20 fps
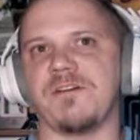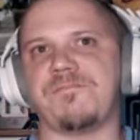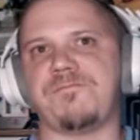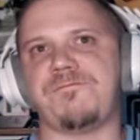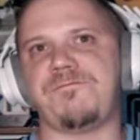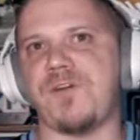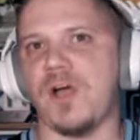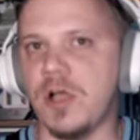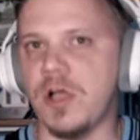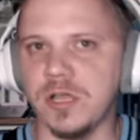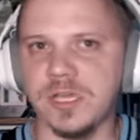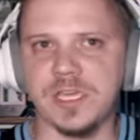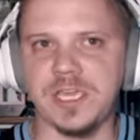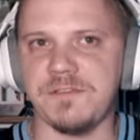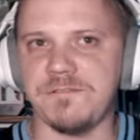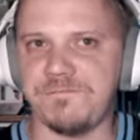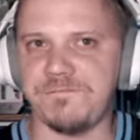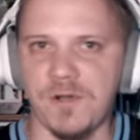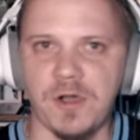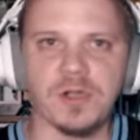a
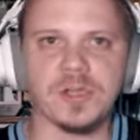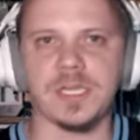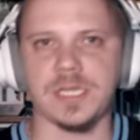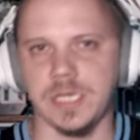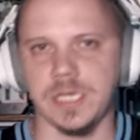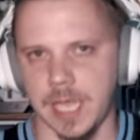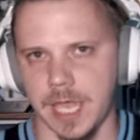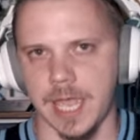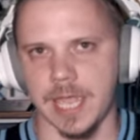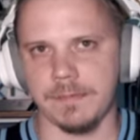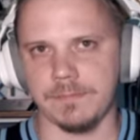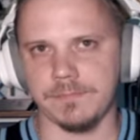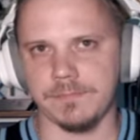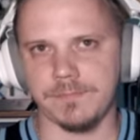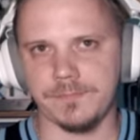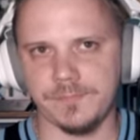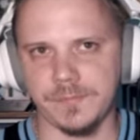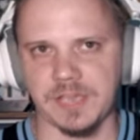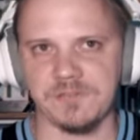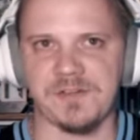funky, funky game,
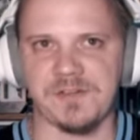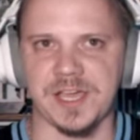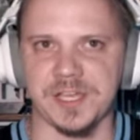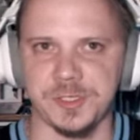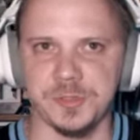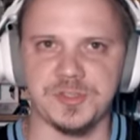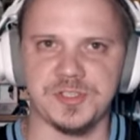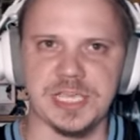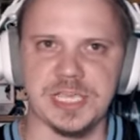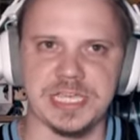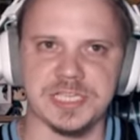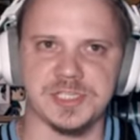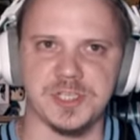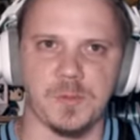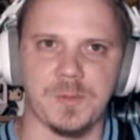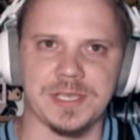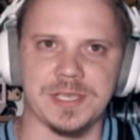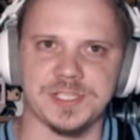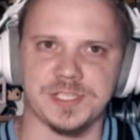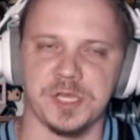if I do say
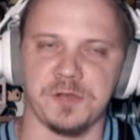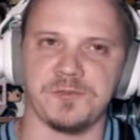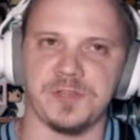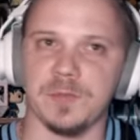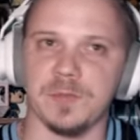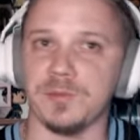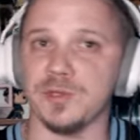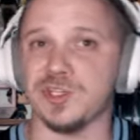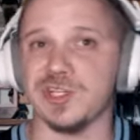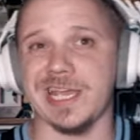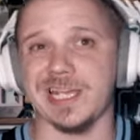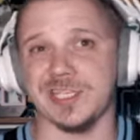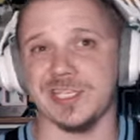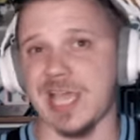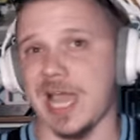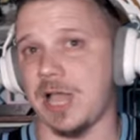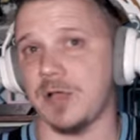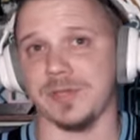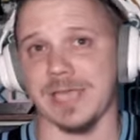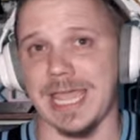so myself. Lumberjacks
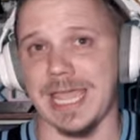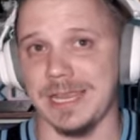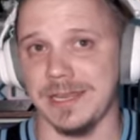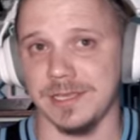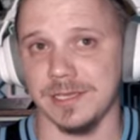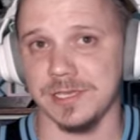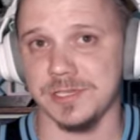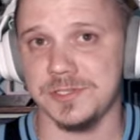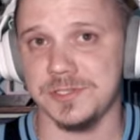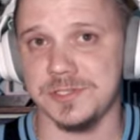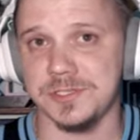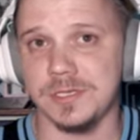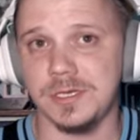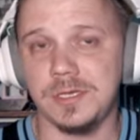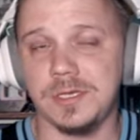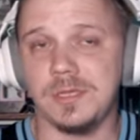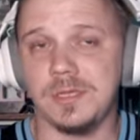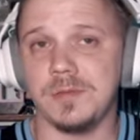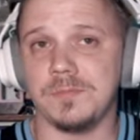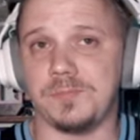outgaining us.
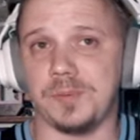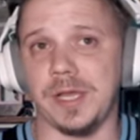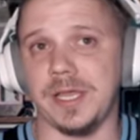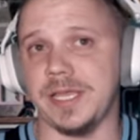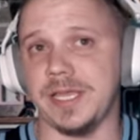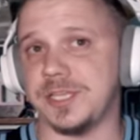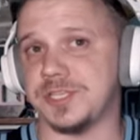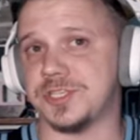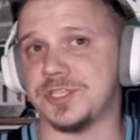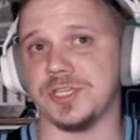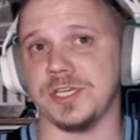But it's